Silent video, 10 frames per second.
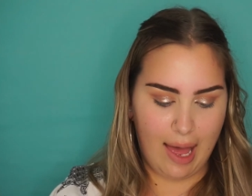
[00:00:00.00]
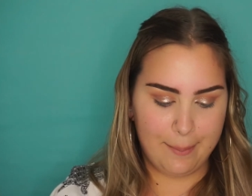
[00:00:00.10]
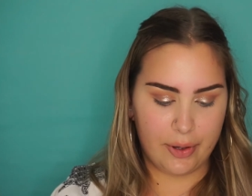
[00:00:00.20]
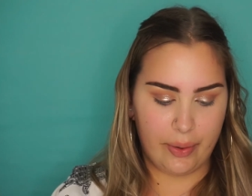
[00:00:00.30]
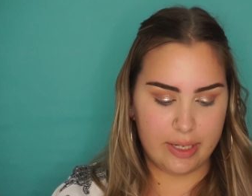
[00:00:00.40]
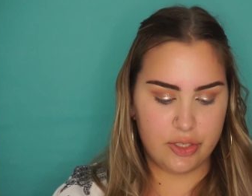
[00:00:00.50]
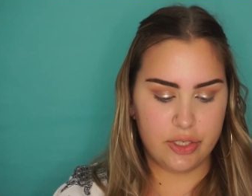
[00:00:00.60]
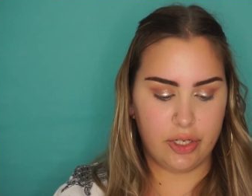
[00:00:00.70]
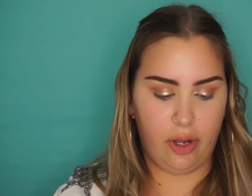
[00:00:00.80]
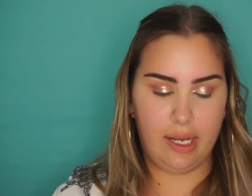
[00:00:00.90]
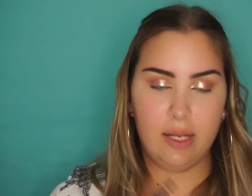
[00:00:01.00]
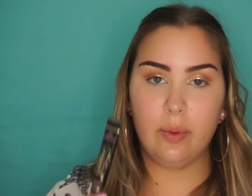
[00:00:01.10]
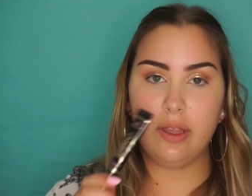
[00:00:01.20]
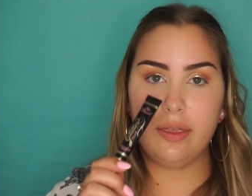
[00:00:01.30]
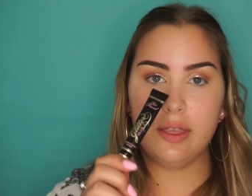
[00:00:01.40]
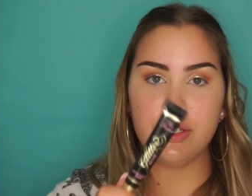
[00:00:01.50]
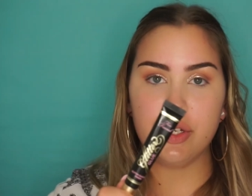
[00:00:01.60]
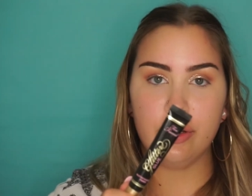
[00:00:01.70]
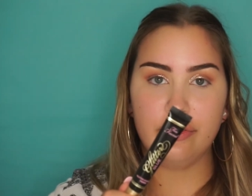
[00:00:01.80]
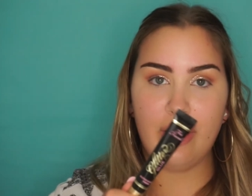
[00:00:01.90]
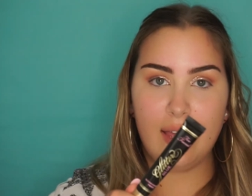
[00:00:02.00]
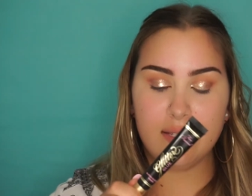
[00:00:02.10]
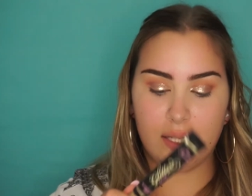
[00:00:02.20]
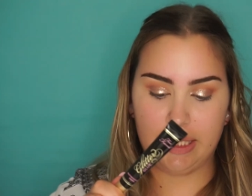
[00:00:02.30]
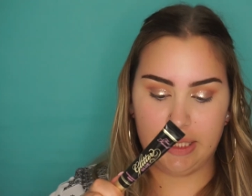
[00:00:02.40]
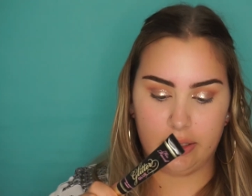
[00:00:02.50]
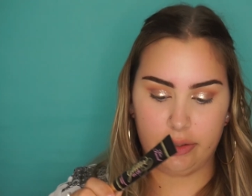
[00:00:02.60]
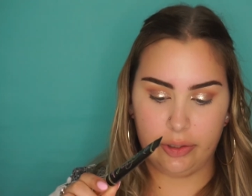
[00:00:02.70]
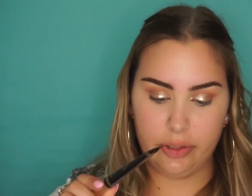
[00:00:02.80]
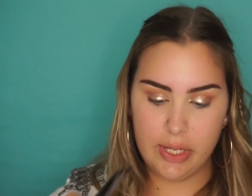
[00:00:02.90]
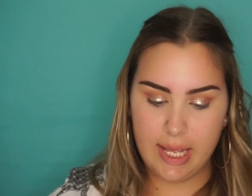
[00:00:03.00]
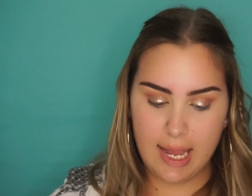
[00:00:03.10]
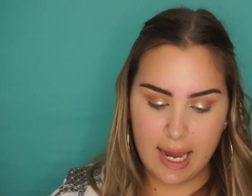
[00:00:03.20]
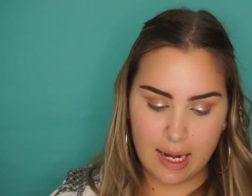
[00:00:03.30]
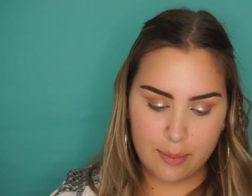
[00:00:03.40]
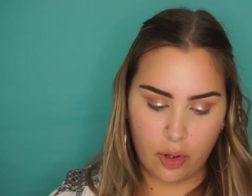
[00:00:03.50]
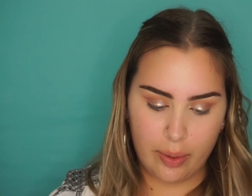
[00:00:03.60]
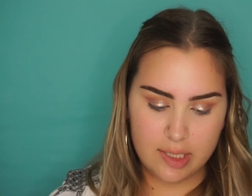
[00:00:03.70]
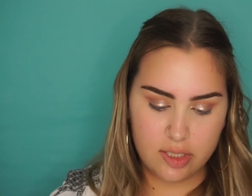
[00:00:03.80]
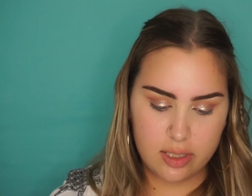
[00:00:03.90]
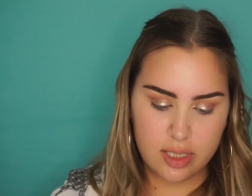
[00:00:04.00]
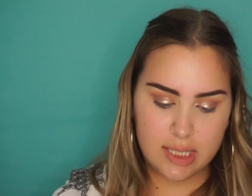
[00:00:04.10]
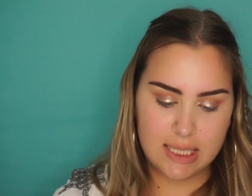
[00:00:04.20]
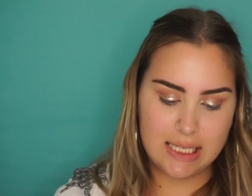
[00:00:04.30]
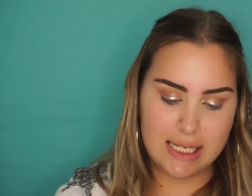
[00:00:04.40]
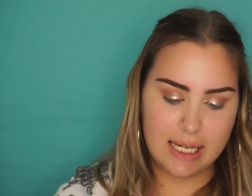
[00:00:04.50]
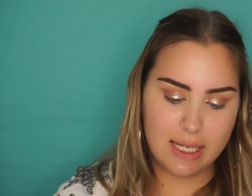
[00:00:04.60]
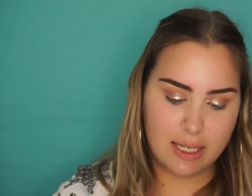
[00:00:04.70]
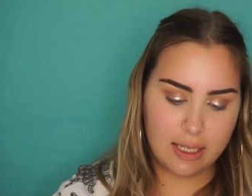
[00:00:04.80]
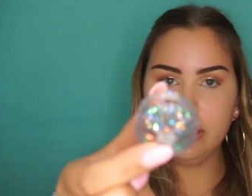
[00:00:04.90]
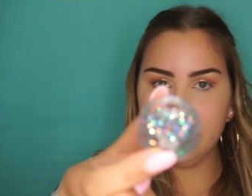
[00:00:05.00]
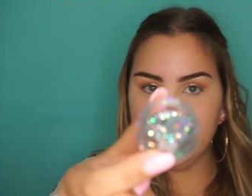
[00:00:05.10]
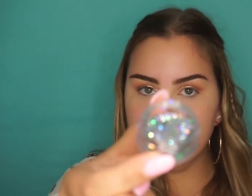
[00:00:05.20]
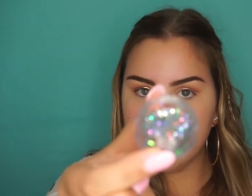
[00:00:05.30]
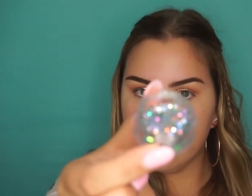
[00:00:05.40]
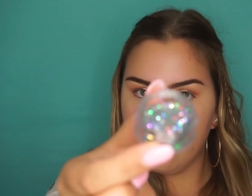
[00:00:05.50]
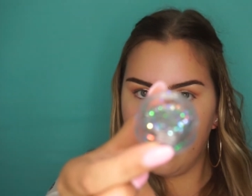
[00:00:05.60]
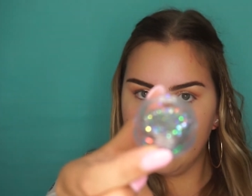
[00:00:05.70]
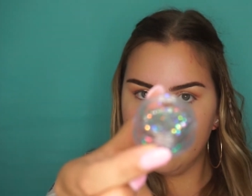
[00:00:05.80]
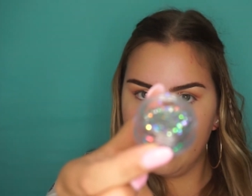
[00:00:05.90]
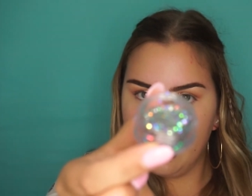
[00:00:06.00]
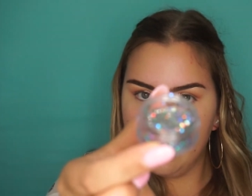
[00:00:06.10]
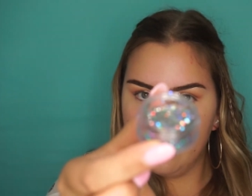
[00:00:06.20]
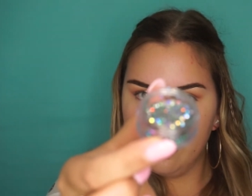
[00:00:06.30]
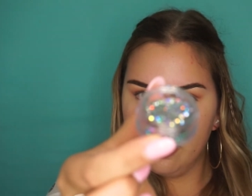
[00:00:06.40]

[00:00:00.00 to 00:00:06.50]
I'm going to go in with the Too Faced Glitter Glue and I'm going to stick glitters right there.